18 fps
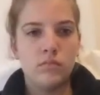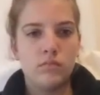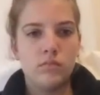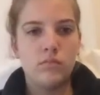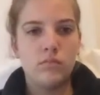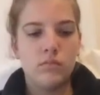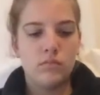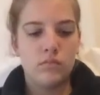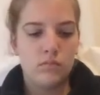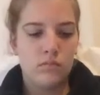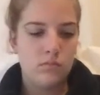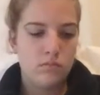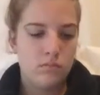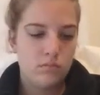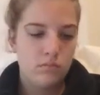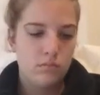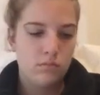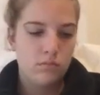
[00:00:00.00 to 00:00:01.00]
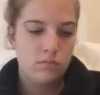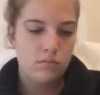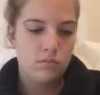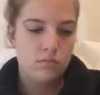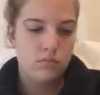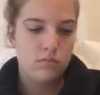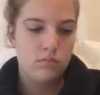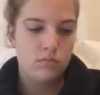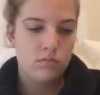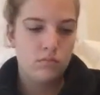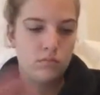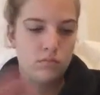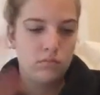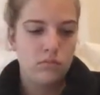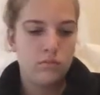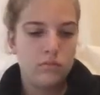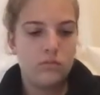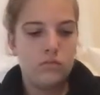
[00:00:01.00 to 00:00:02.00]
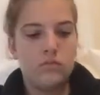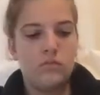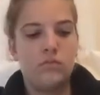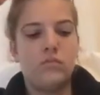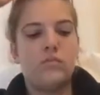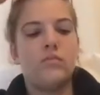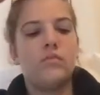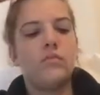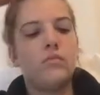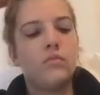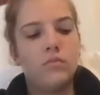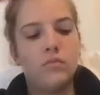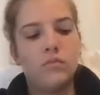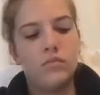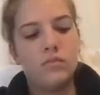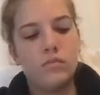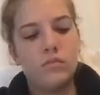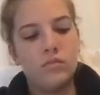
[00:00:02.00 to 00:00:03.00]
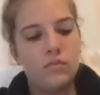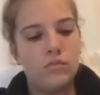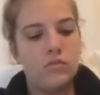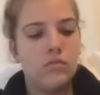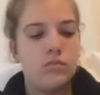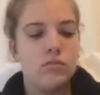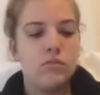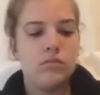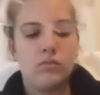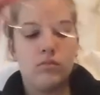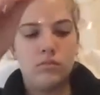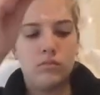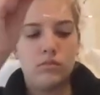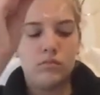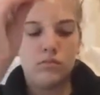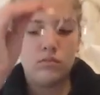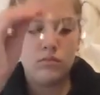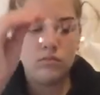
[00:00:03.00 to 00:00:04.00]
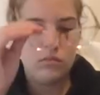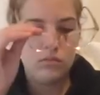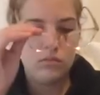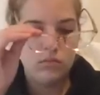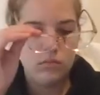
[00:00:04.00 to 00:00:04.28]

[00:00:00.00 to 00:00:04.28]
This person isn't speaking.